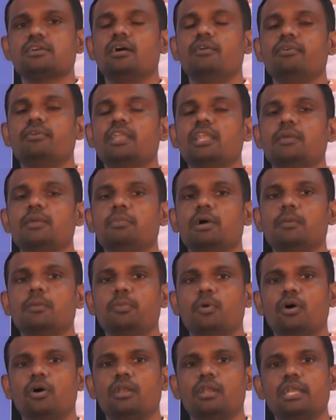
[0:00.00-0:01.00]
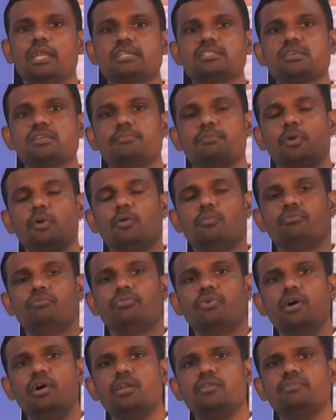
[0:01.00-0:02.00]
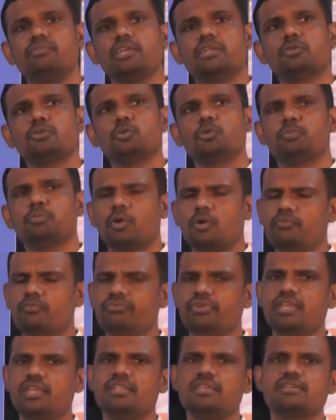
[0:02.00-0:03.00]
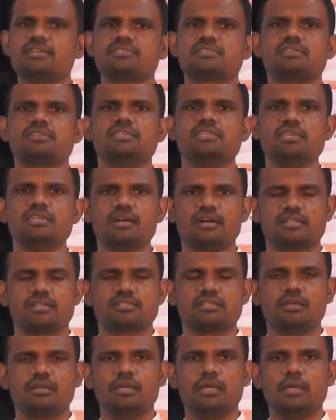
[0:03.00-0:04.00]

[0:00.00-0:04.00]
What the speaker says: available for let's say from 1 week to from various years.